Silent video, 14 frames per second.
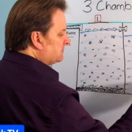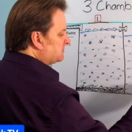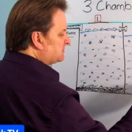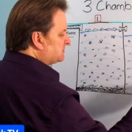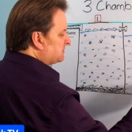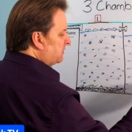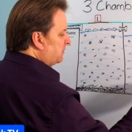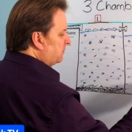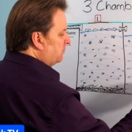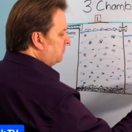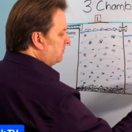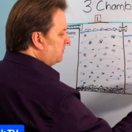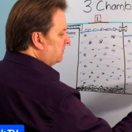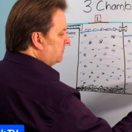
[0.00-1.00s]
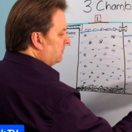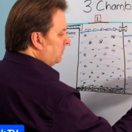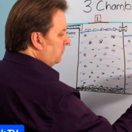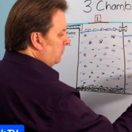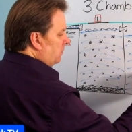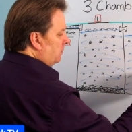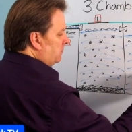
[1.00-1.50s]
So
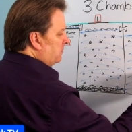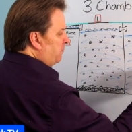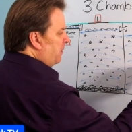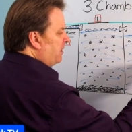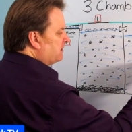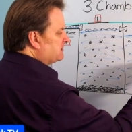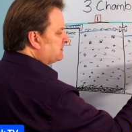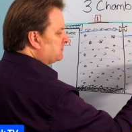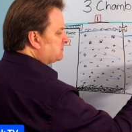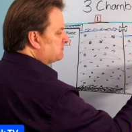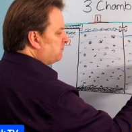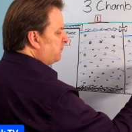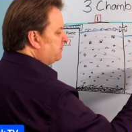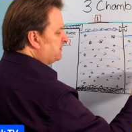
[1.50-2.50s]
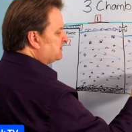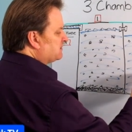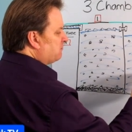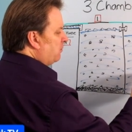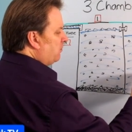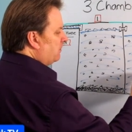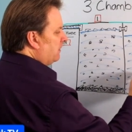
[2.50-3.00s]
the particles will be
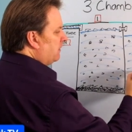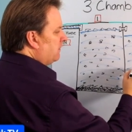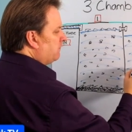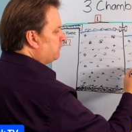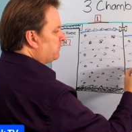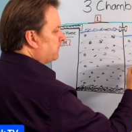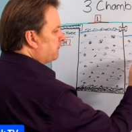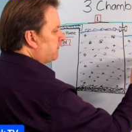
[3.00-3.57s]
smaller.